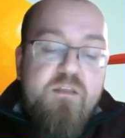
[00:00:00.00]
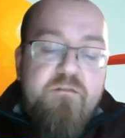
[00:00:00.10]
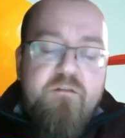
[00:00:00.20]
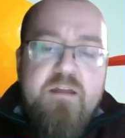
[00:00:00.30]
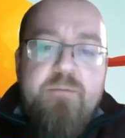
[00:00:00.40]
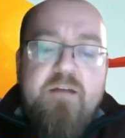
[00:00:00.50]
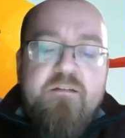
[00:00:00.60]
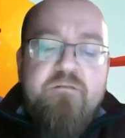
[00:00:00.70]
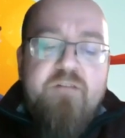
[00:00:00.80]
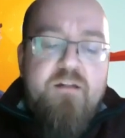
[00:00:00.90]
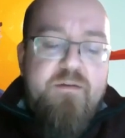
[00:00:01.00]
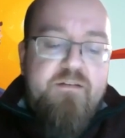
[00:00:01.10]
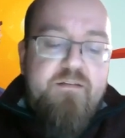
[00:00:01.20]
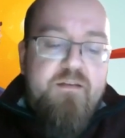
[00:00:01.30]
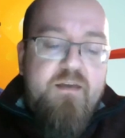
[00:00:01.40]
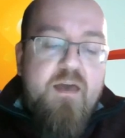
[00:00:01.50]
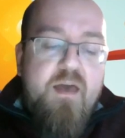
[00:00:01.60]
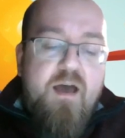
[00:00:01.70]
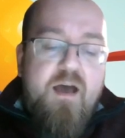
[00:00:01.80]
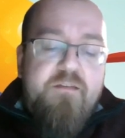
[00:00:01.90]
So the impact on development.
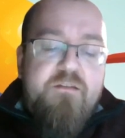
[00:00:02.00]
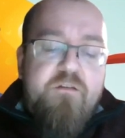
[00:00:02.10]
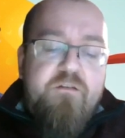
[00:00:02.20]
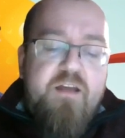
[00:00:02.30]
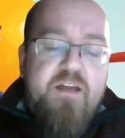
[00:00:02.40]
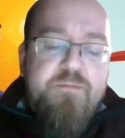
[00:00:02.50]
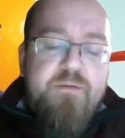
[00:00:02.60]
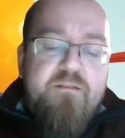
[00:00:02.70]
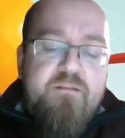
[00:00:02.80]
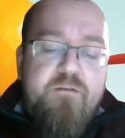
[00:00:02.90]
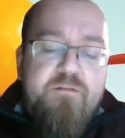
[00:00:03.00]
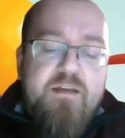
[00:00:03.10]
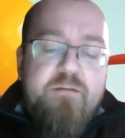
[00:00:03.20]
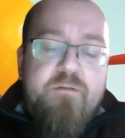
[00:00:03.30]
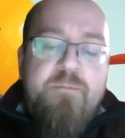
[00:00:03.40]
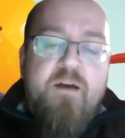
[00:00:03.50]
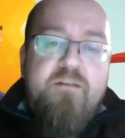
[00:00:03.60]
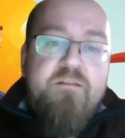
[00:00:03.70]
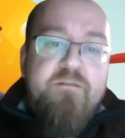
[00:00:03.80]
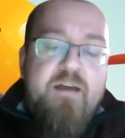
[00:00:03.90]
Secure attachment is associated with
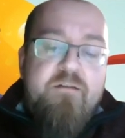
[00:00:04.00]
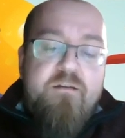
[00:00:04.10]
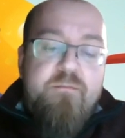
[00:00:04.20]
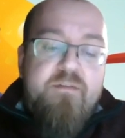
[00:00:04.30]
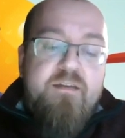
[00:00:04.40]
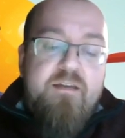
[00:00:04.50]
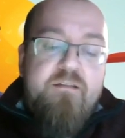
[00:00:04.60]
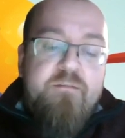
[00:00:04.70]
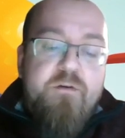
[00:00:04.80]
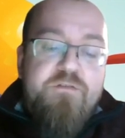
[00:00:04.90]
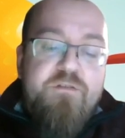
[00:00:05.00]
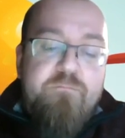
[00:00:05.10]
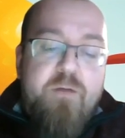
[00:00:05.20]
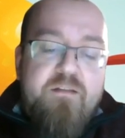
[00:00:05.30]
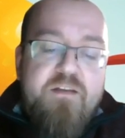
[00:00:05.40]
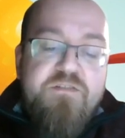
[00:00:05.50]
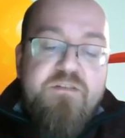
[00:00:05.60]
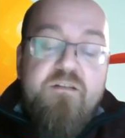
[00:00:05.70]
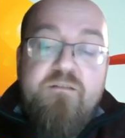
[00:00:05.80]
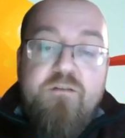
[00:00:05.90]
positive outcomes in emotional
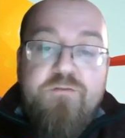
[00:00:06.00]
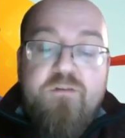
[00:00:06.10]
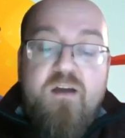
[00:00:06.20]
regulation, social